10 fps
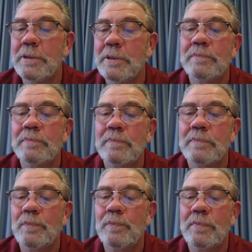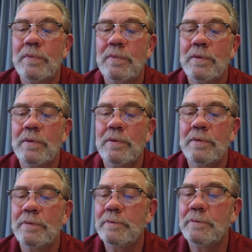
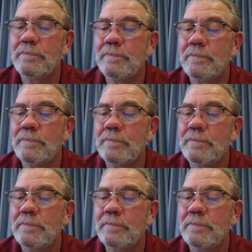[no speech]